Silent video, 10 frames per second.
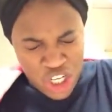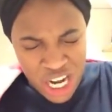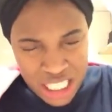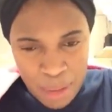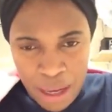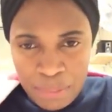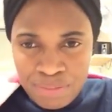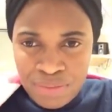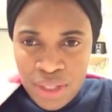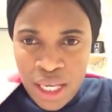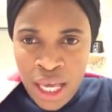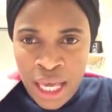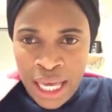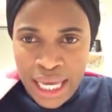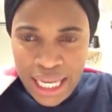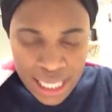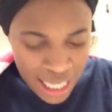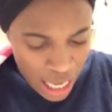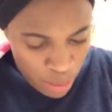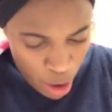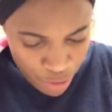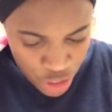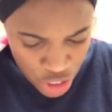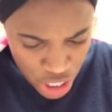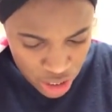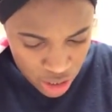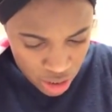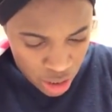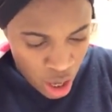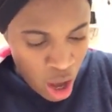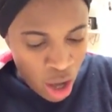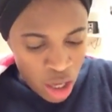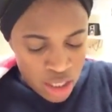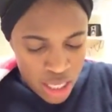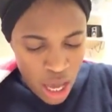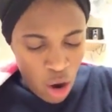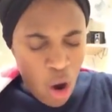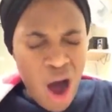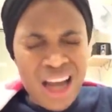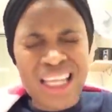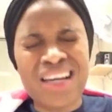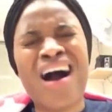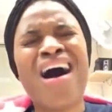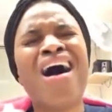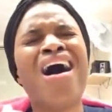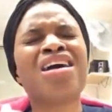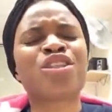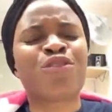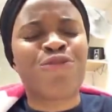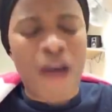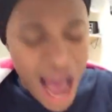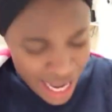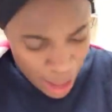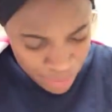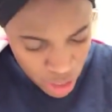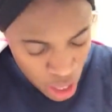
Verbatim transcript: shataba. In the name of Jesus, say, Holy Ghost fire,